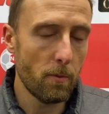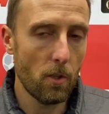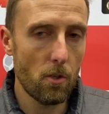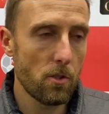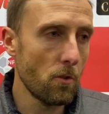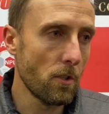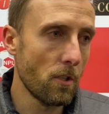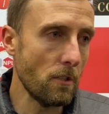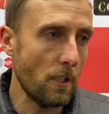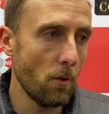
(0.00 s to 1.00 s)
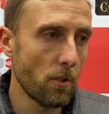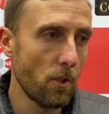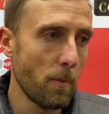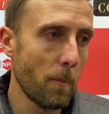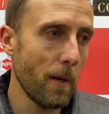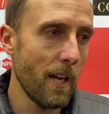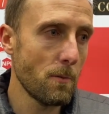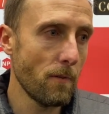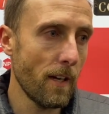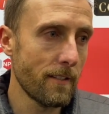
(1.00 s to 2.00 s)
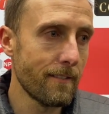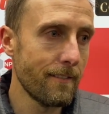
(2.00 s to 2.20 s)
but also the group of players we've had.